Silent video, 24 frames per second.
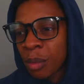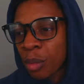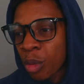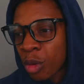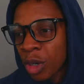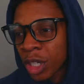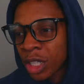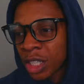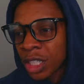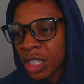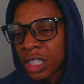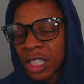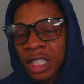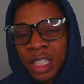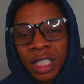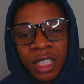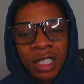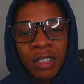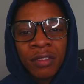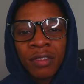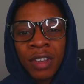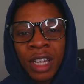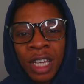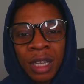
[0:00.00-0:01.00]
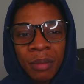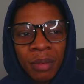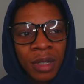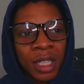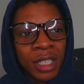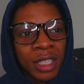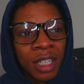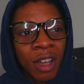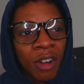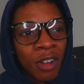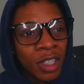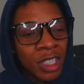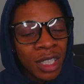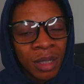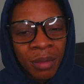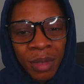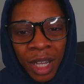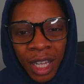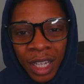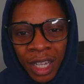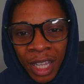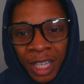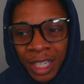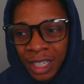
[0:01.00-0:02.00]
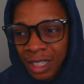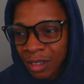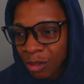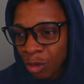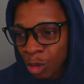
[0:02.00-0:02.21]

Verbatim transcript: proportion. It's just a vape. As long as I'm not like